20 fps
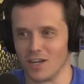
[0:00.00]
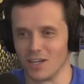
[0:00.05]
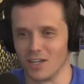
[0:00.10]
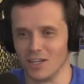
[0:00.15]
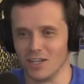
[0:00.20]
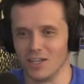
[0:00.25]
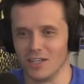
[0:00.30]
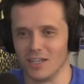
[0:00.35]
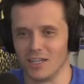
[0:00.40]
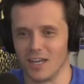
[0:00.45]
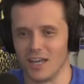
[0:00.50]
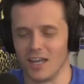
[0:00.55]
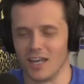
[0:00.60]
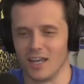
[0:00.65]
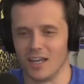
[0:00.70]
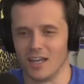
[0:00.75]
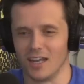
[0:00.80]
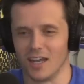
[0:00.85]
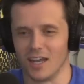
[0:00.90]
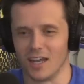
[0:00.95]
good,
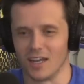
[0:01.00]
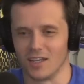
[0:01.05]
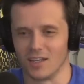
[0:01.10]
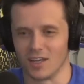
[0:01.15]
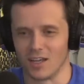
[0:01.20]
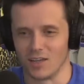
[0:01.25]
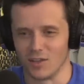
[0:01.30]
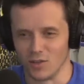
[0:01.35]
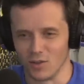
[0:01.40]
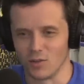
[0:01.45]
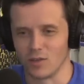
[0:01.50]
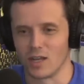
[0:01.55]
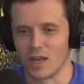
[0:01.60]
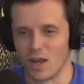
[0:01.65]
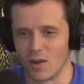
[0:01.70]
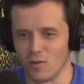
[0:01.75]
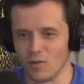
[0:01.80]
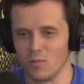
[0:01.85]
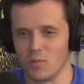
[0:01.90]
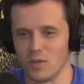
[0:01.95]
and I knew that
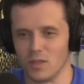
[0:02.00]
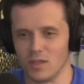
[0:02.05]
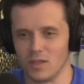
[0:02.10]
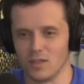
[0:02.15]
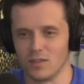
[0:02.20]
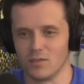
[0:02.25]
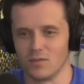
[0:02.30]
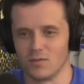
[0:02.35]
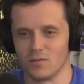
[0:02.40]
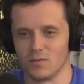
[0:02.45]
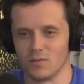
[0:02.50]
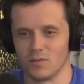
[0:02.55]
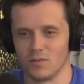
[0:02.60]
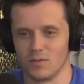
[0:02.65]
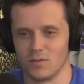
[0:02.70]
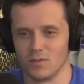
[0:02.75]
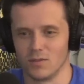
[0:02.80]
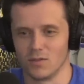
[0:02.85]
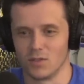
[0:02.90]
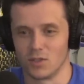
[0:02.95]
I would be
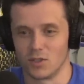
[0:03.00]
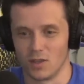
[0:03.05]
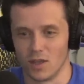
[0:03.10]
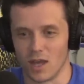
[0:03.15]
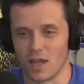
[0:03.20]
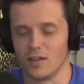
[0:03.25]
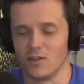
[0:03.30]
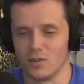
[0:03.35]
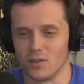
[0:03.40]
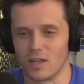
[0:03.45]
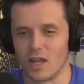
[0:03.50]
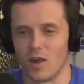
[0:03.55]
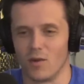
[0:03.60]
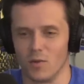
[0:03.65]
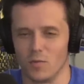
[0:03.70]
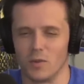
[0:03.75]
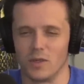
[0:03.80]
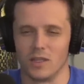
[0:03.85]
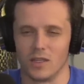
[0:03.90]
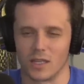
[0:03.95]

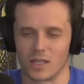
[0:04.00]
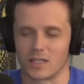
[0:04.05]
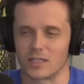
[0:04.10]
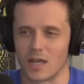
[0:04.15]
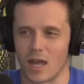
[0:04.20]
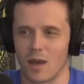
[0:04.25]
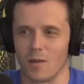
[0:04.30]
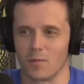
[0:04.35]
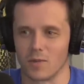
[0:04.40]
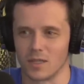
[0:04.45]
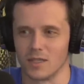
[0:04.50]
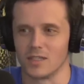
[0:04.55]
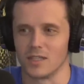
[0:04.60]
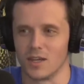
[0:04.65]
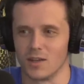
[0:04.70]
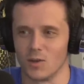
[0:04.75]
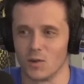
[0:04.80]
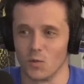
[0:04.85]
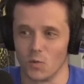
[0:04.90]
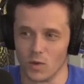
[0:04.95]
like a top
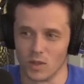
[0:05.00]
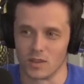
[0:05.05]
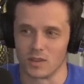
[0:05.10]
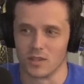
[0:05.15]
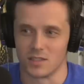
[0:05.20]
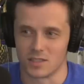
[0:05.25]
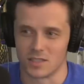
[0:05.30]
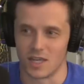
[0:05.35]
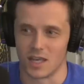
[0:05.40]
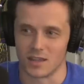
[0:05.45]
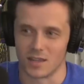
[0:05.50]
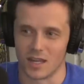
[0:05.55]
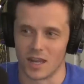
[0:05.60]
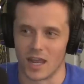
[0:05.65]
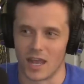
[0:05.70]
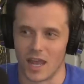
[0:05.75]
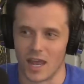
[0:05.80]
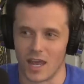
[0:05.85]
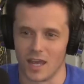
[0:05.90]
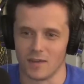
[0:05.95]
contender with the set that
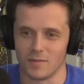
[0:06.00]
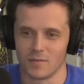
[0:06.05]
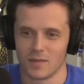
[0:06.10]
I had.